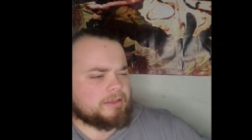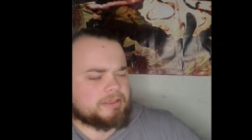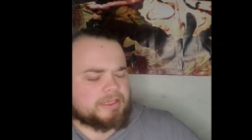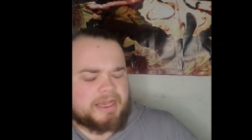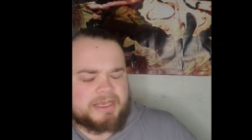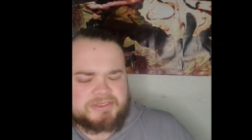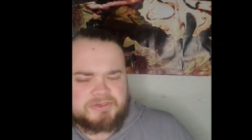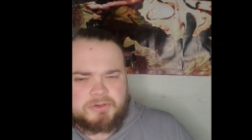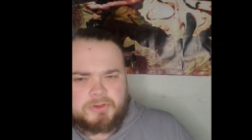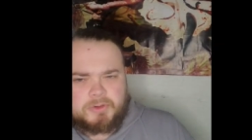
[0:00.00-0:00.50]

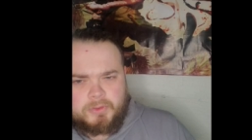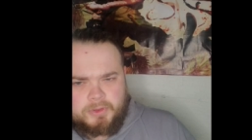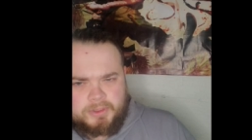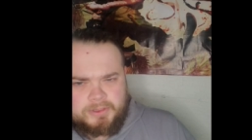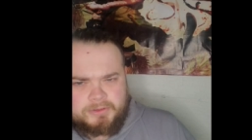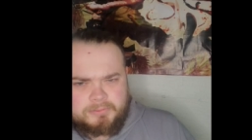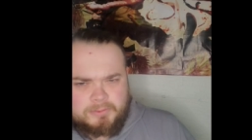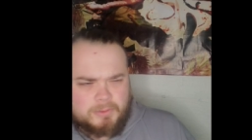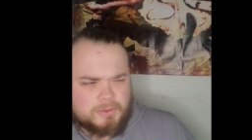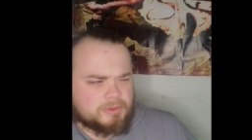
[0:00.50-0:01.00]
last
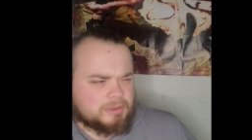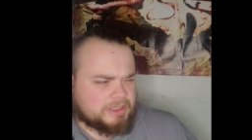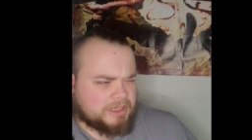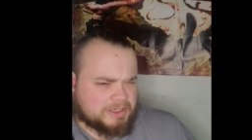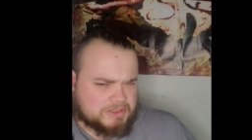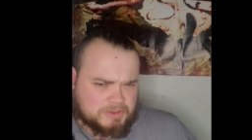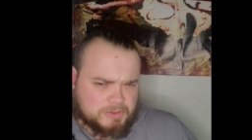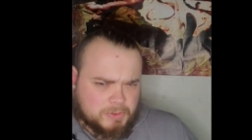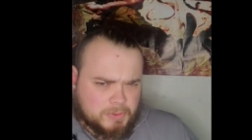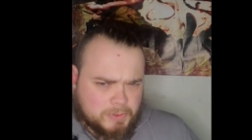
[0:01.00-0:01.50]
recording, or the
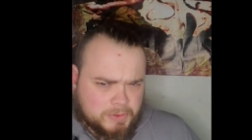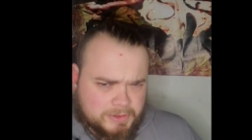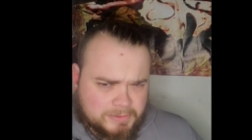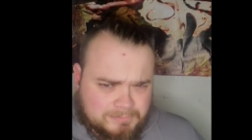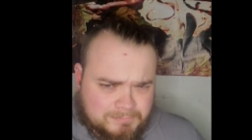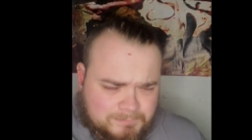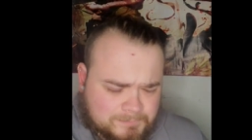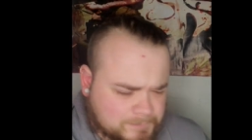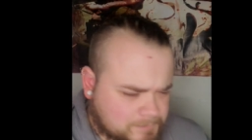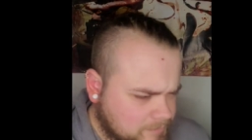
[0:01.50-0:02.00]
latest
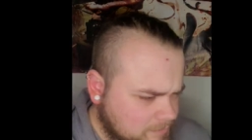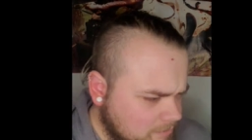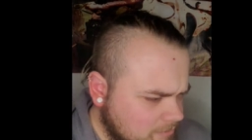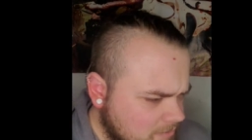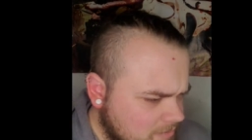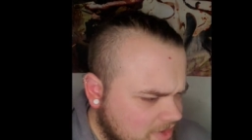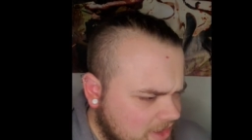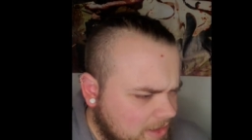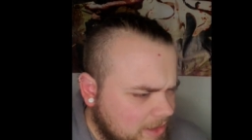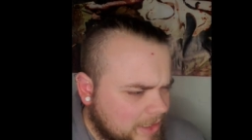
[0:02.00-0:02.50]
recording,
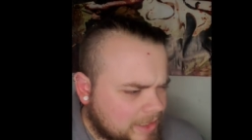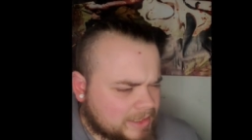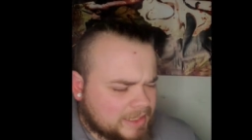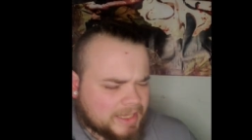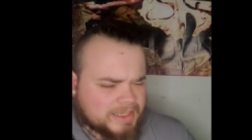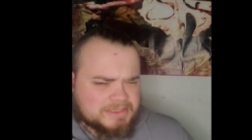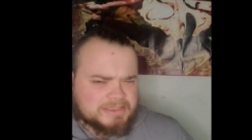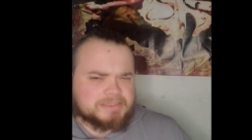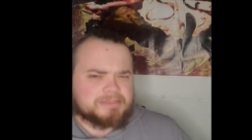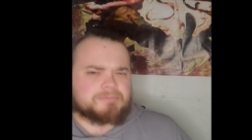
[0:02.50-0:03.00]
and
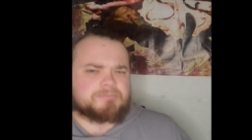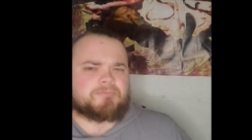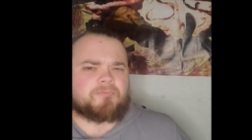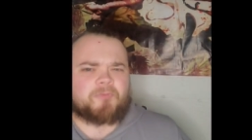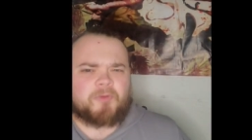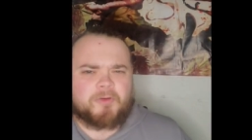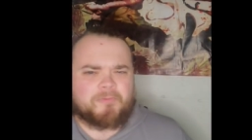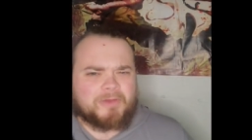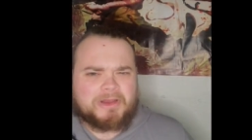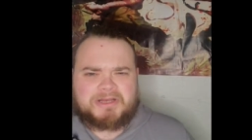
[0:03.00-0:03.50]
that's
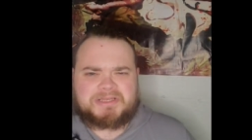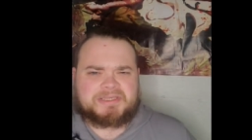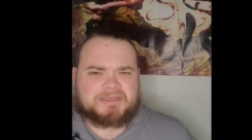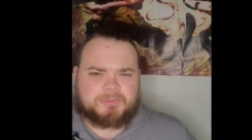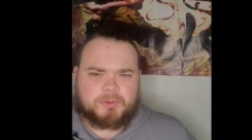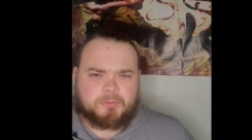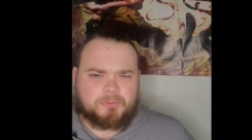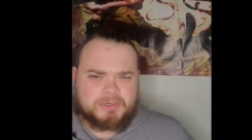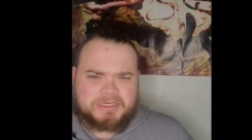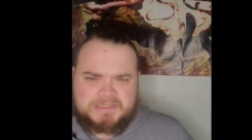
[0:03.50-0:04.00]
for a very
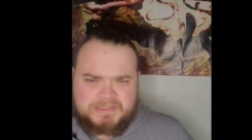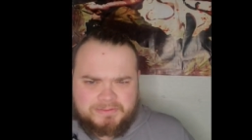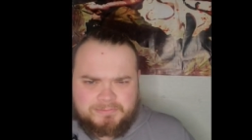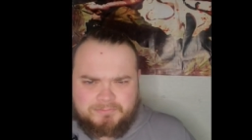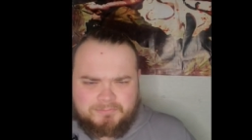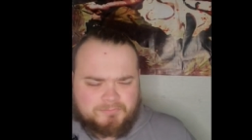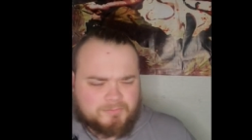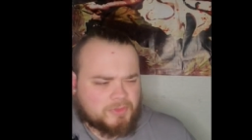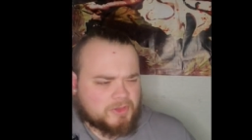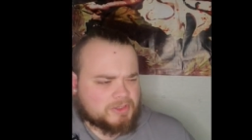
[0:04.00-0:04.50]
simple reason.
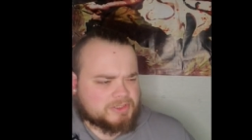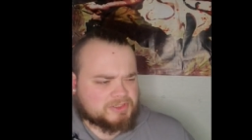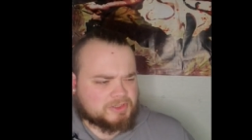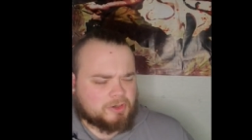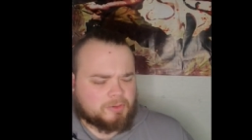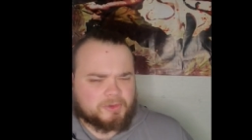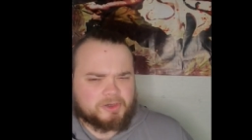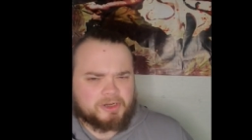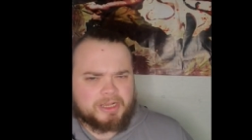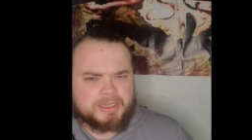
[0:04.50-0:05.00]
There's an
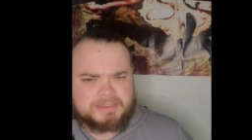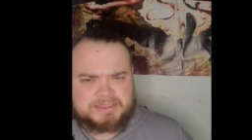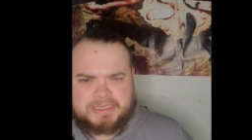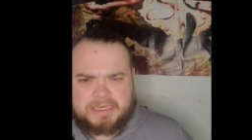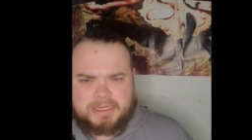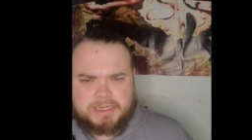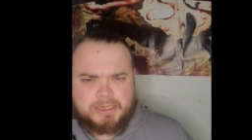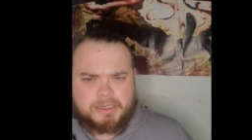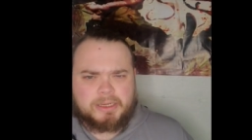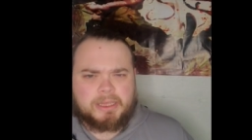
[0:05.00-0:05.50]
Omicron
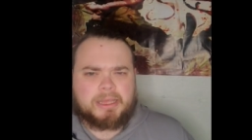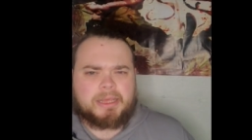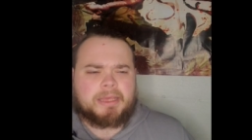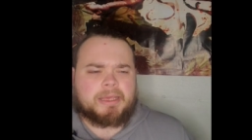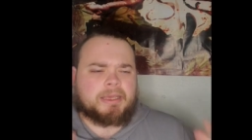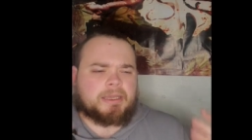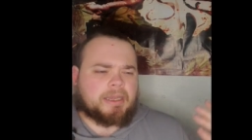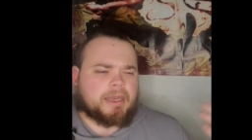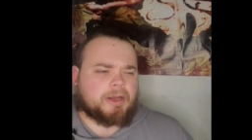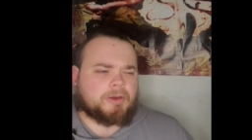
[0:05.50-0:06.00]
scare.
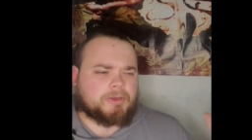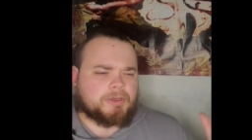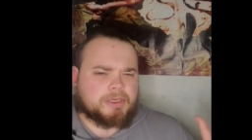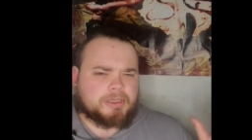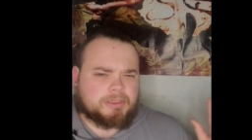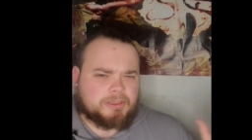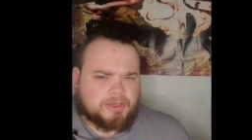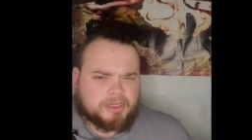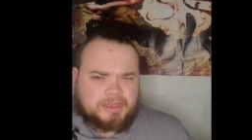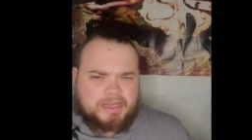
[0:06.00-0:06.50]
Now, you
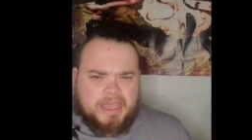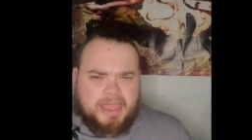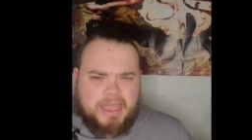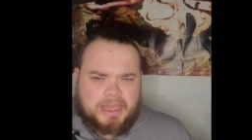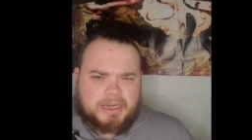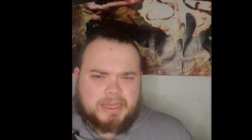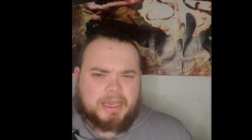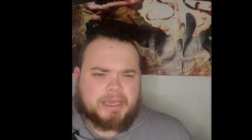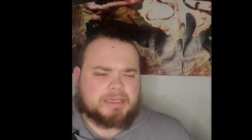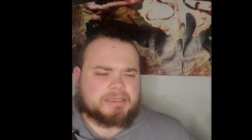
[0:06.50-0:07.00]
can look at
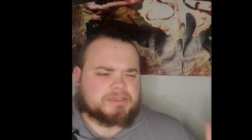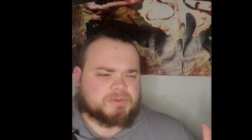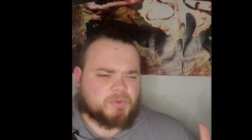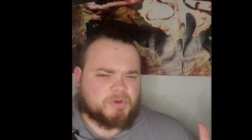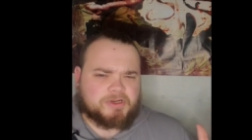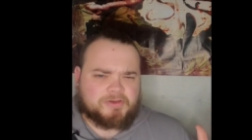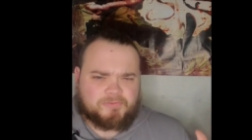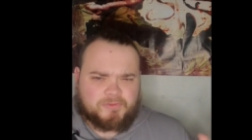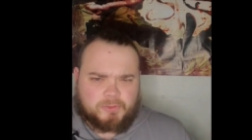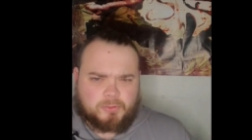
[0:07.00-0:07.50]
that as
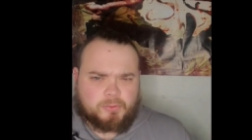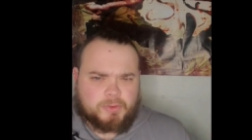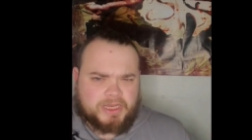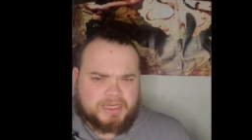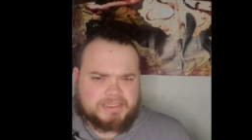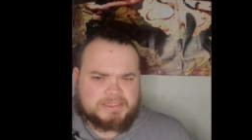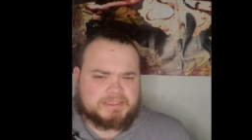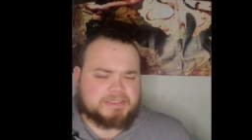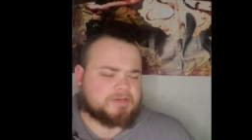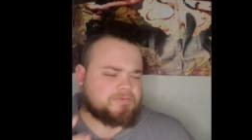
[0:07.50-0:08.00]
one of two
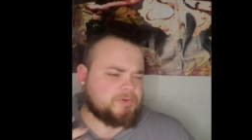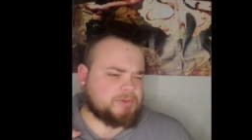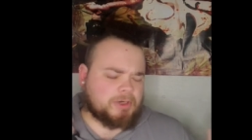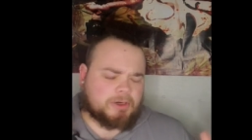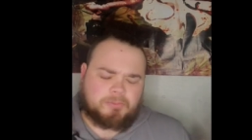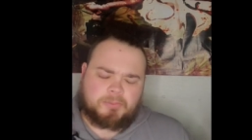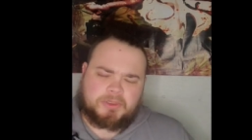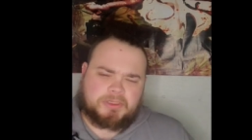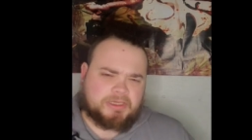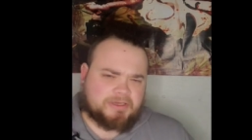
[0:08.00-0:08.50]
ways. If you
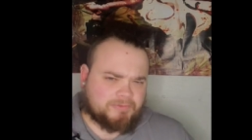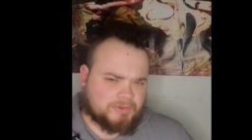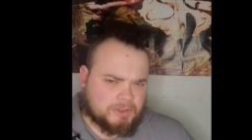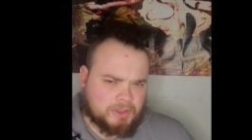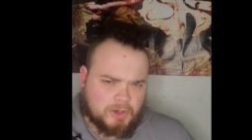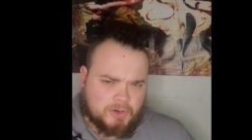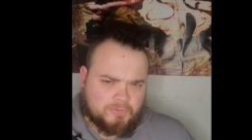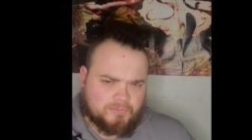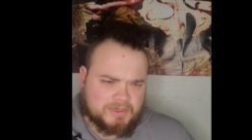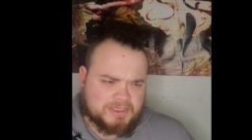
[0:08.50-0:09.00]
don't believe in
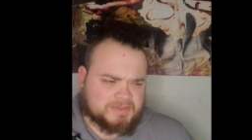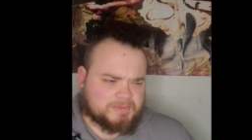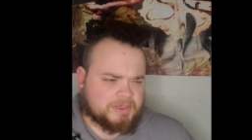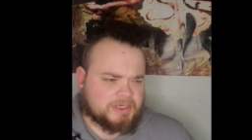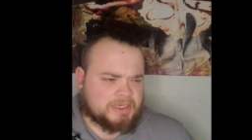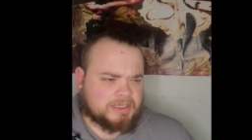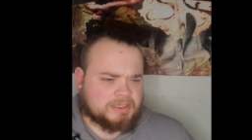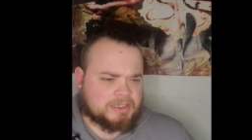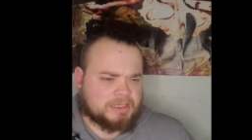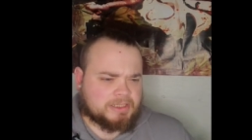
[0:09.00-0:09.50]
COVID as
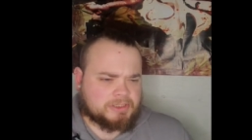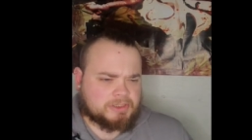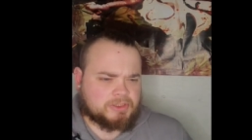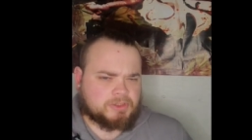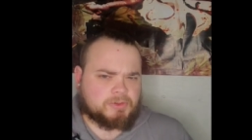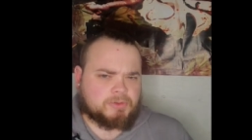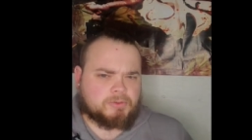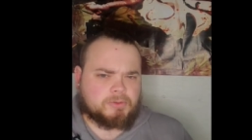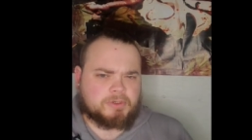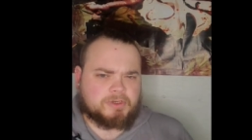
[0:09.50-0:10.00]
being an
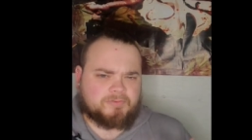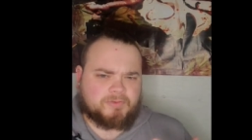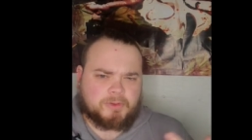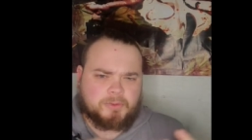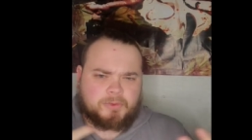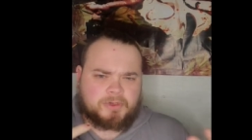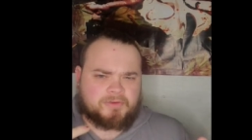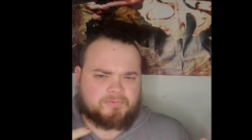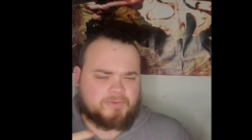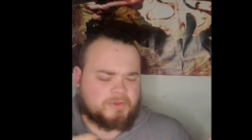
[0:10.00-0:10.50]
issue, if you're
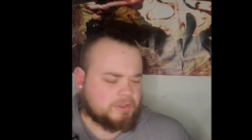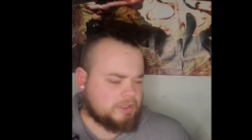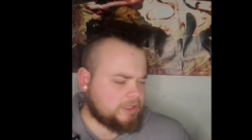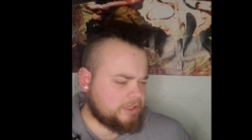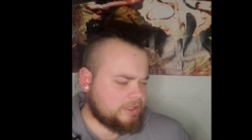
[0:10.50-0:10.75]
one of the,